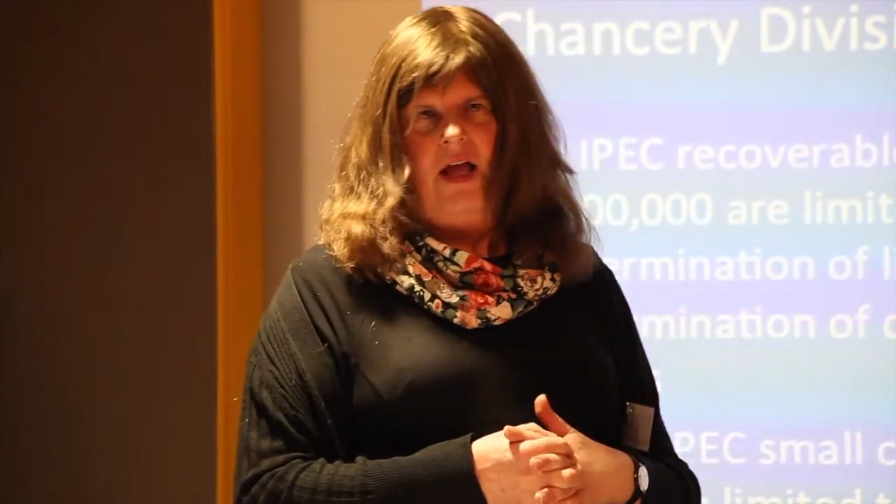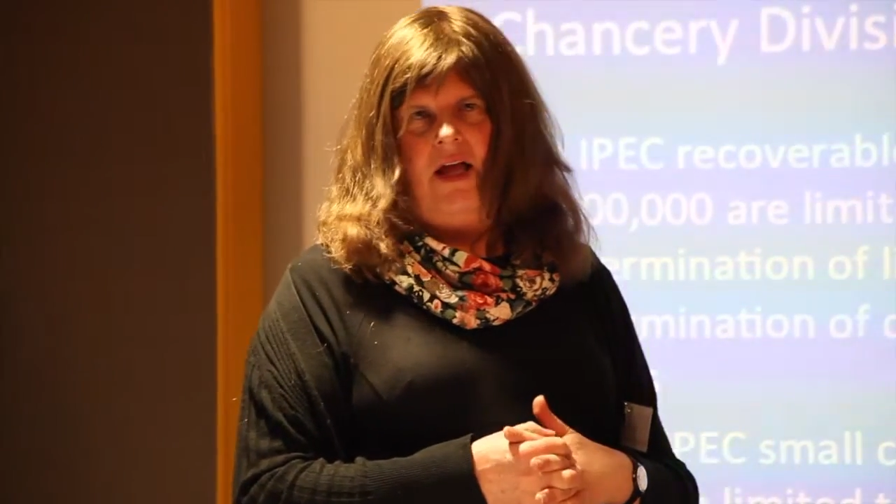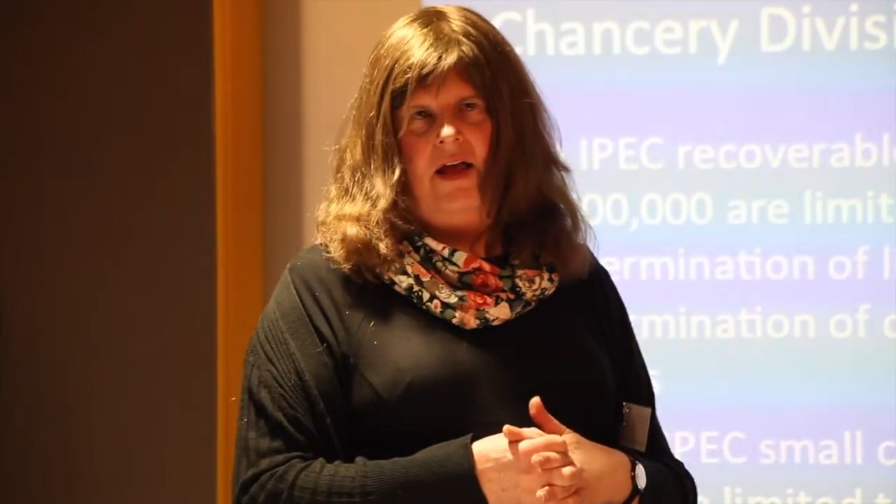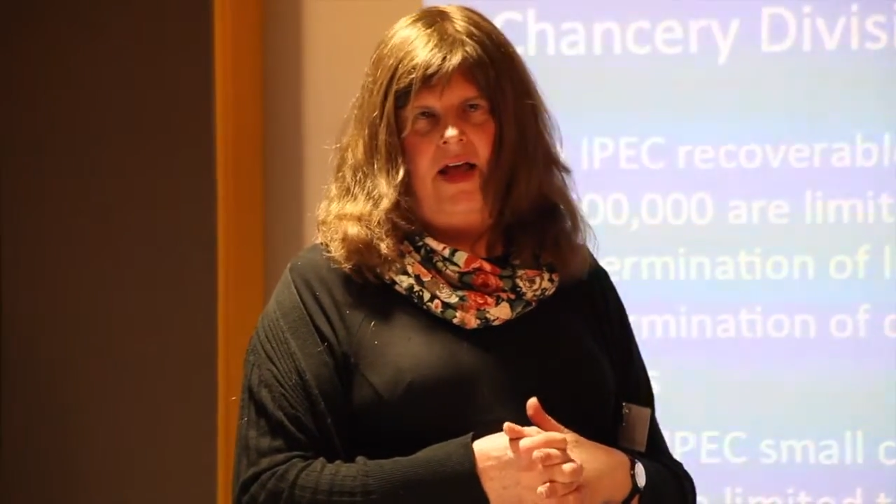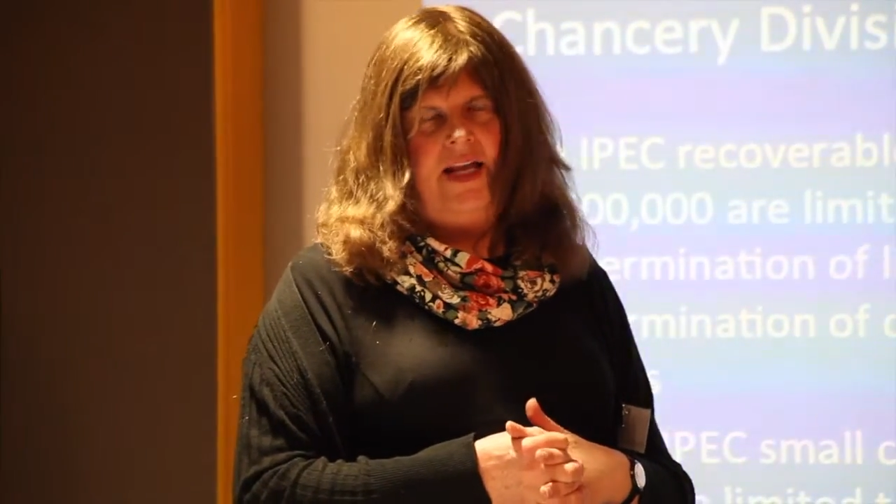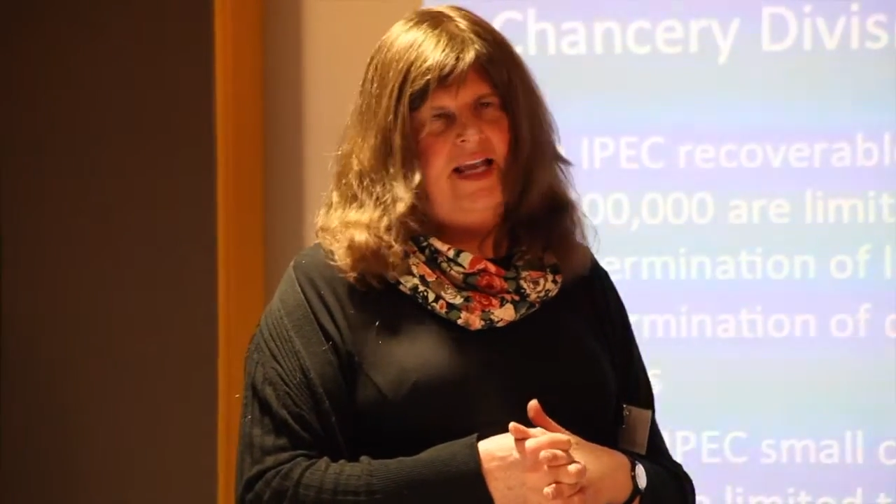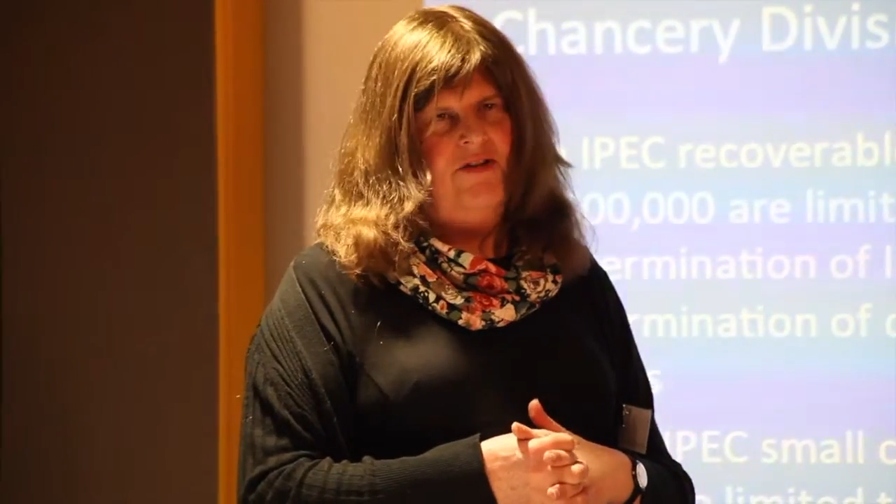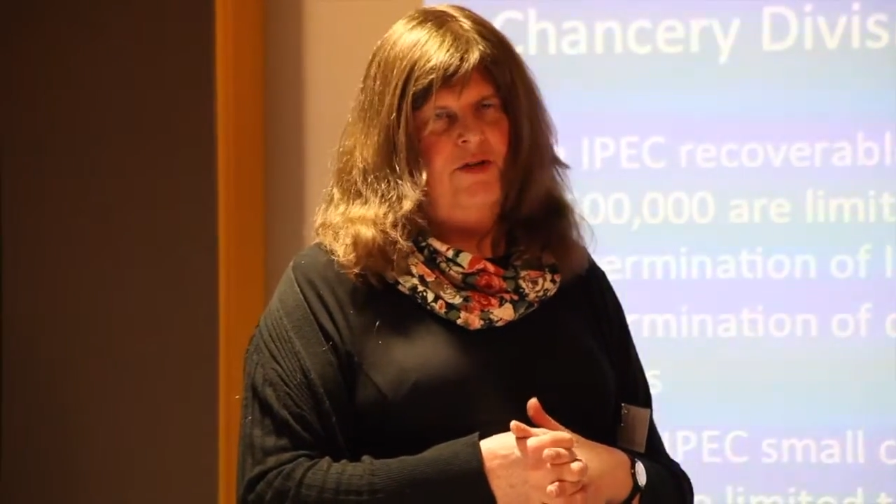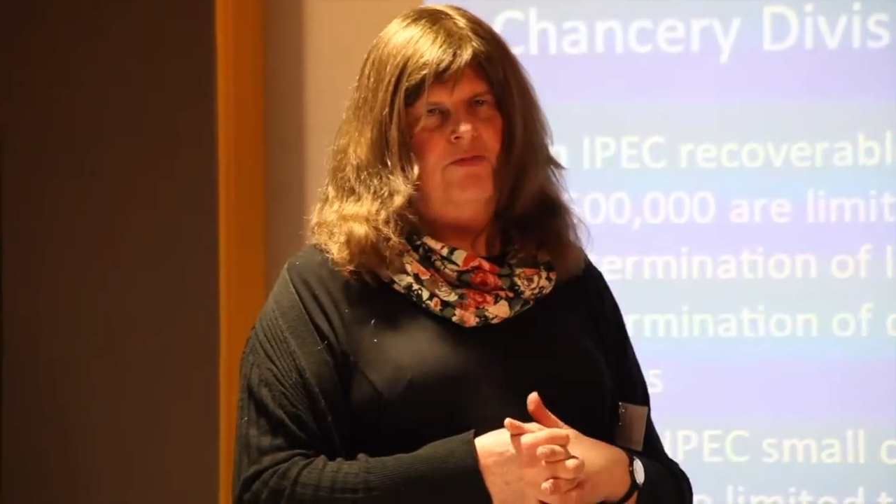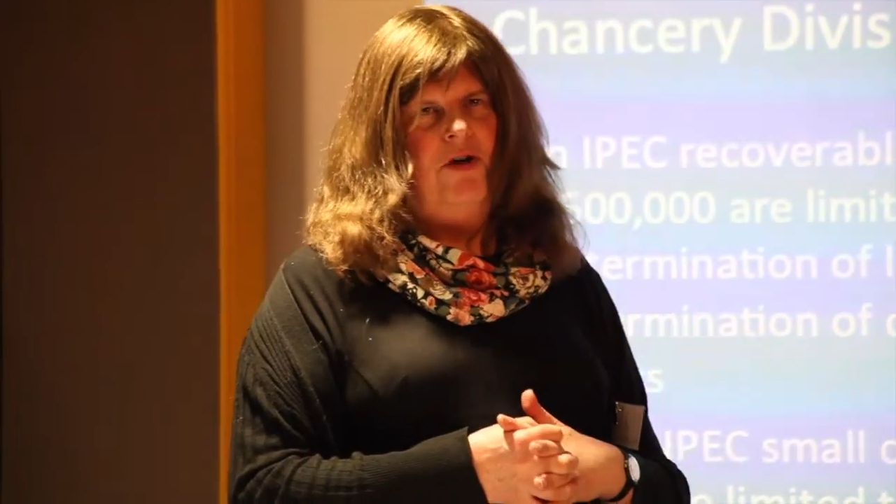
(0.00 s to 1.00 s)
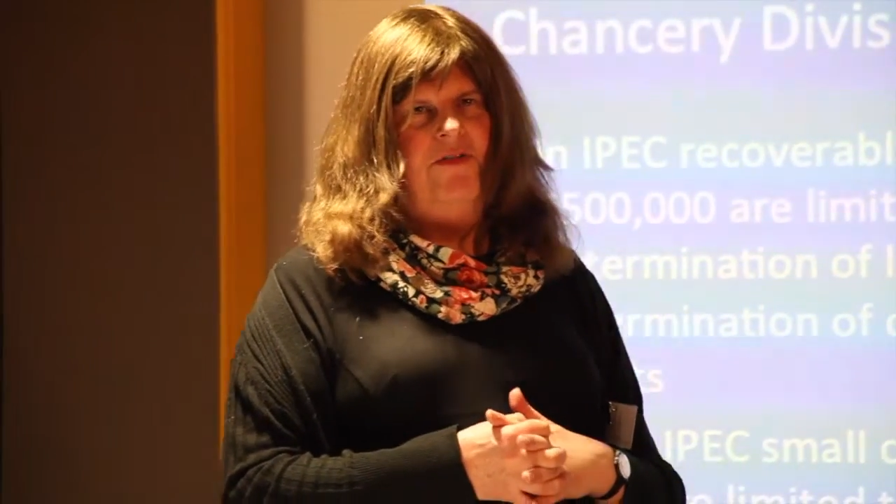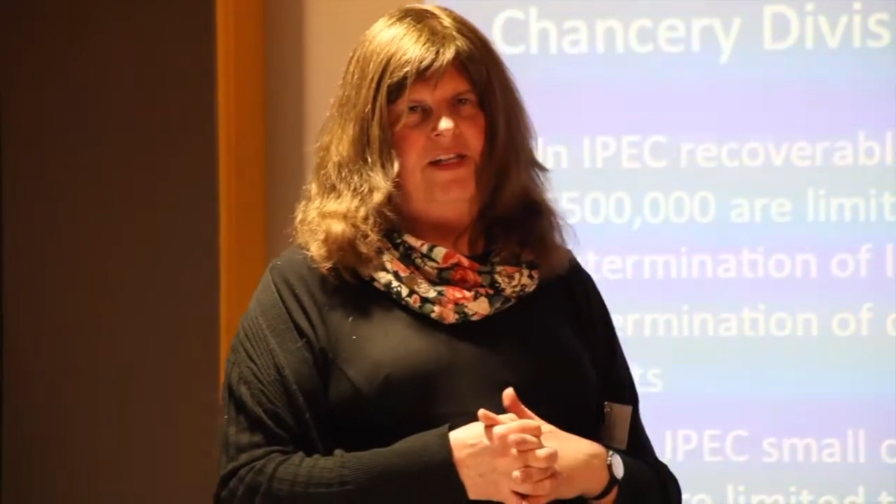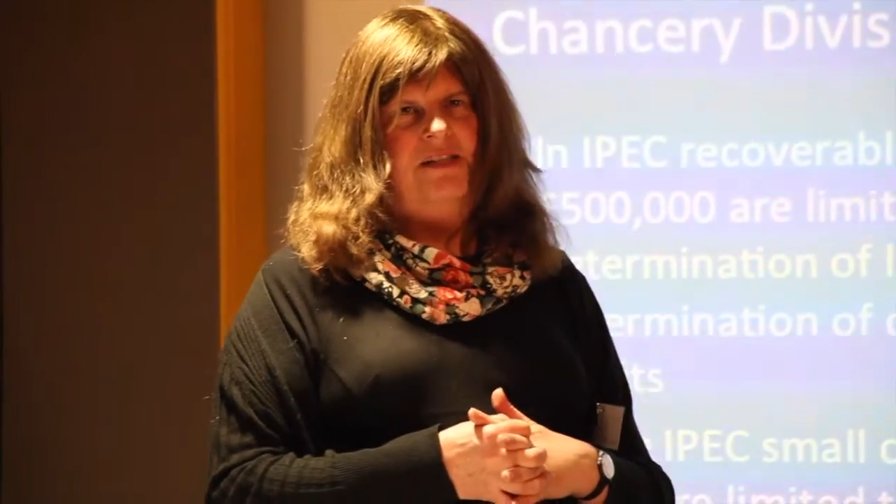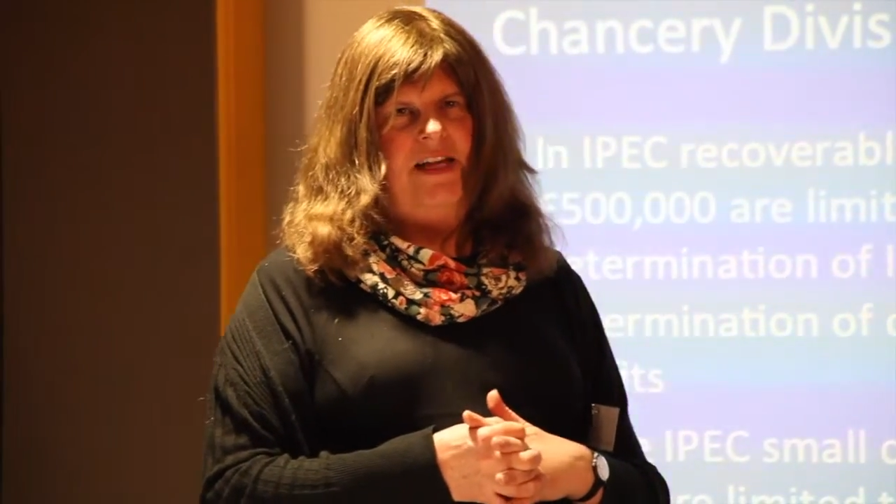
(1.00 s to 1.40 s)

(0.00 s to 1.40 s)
an account of profits.